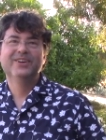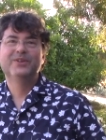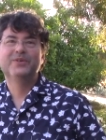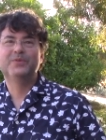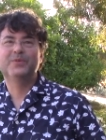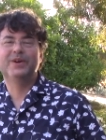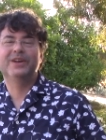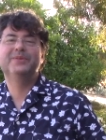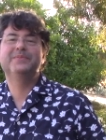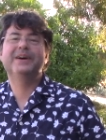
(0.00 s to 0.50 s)

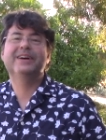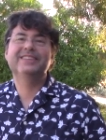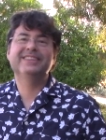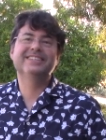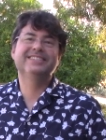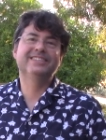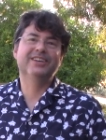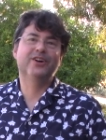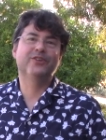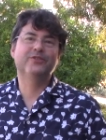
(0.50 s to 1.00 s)
What about
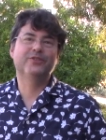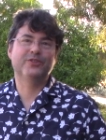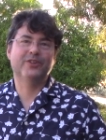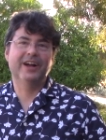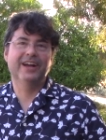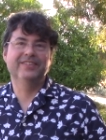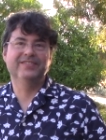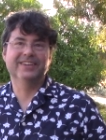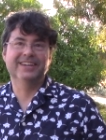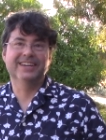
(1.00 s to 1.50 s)
the
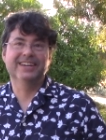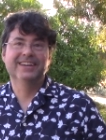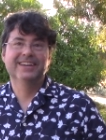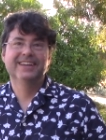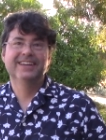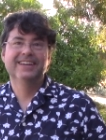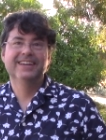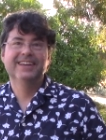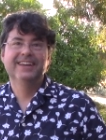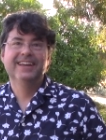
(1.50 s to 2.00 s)
self-driving?
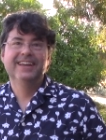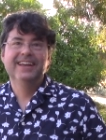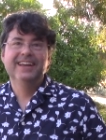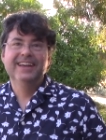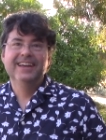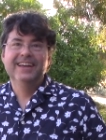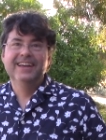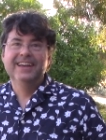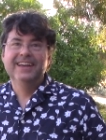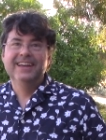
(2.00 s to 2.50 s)

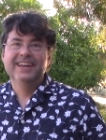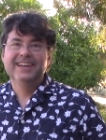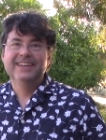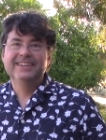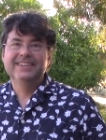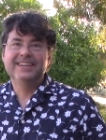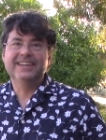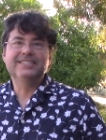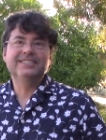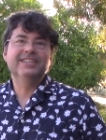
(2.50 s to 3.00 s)

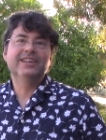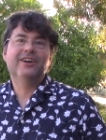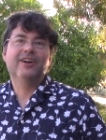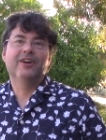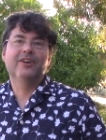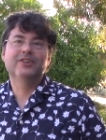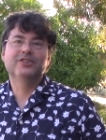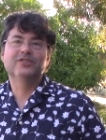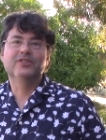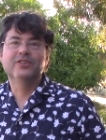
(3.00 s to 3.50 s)
Tesla
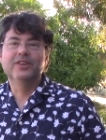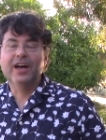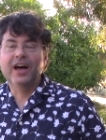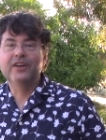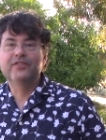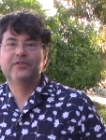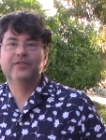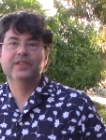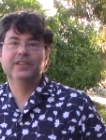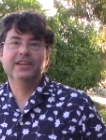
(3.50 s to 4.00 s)
cars are
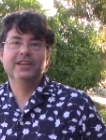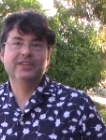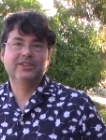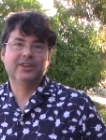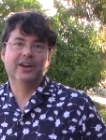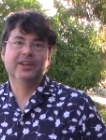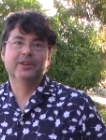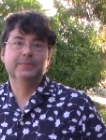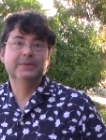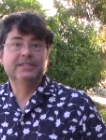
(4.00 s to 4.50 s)
not fully
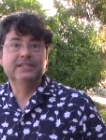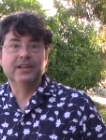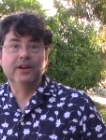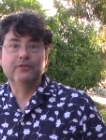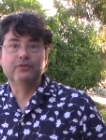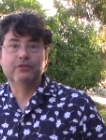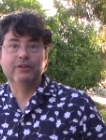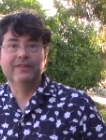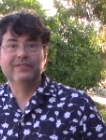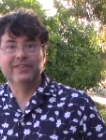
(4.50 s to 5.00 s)
autonomous
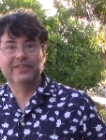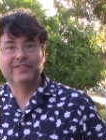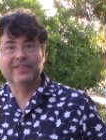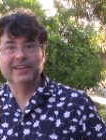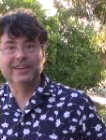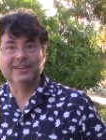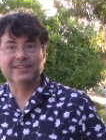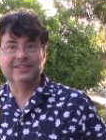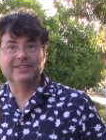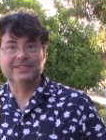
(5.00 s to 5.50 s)
self-driving
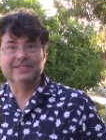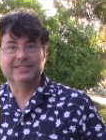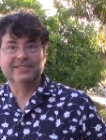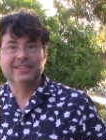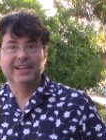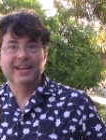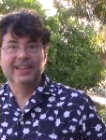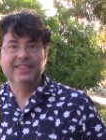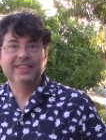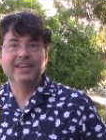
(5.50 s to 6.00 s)
vehicles.
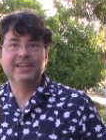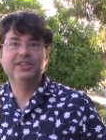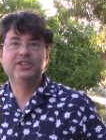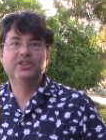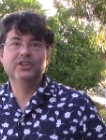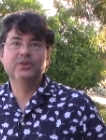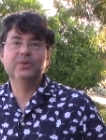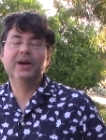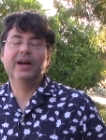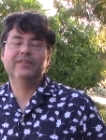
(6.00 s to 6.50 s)
They
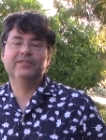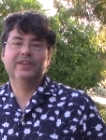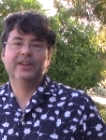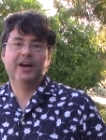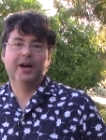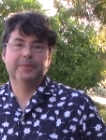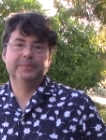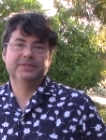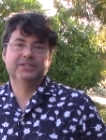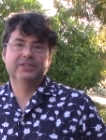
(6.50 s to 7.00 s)
do have an
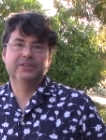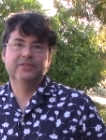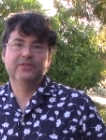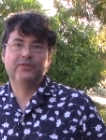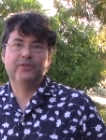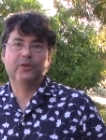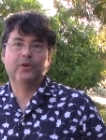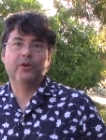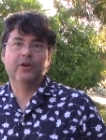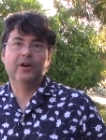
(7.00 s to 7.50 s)
option
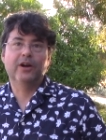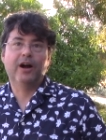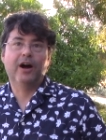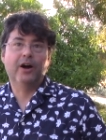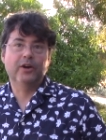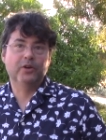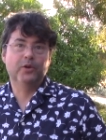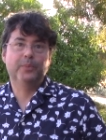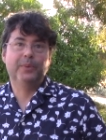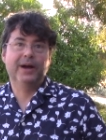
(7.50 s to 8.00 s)
for
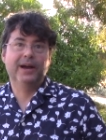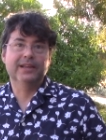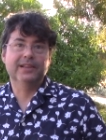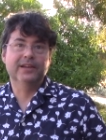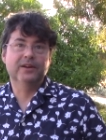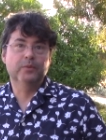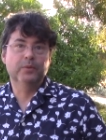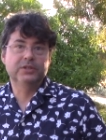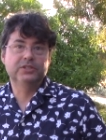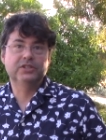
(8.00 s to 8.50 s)

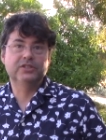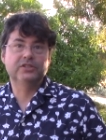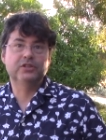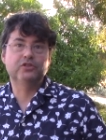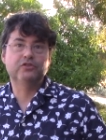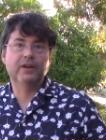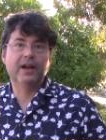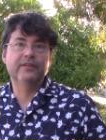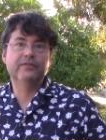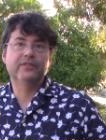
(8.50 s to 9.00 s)
autopilot, which is a
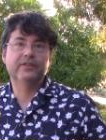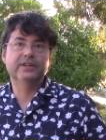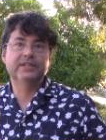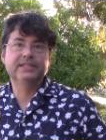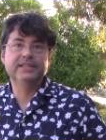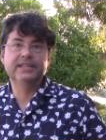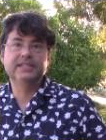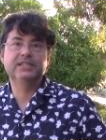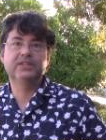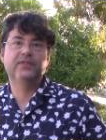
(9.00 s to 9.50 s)
driver
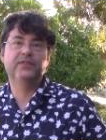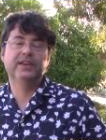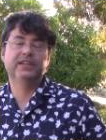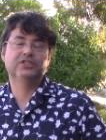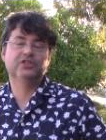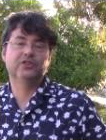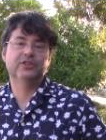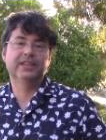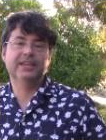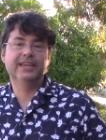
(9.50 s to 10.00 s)
assist
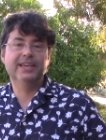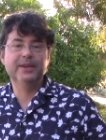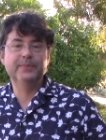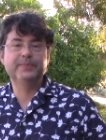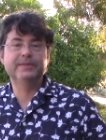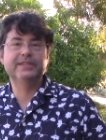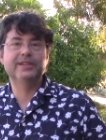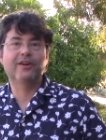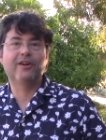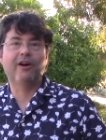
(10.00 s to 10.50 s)
feature that
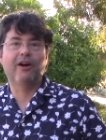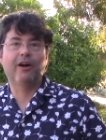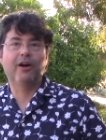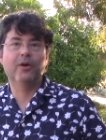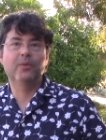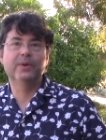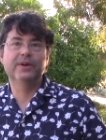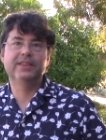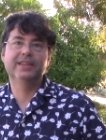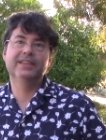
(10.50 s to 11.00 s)
keeps the
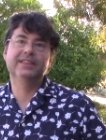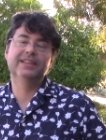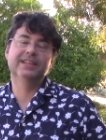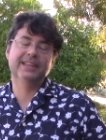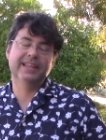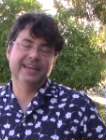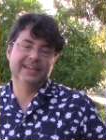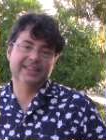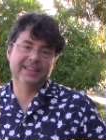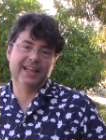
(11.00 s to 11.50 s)
car within the
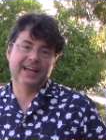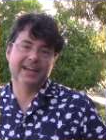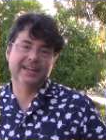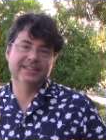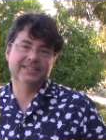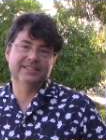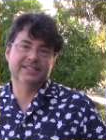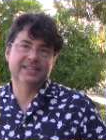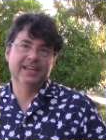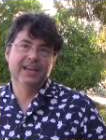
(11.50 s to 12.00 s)
lane
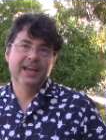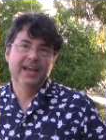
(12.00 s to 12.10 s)
lines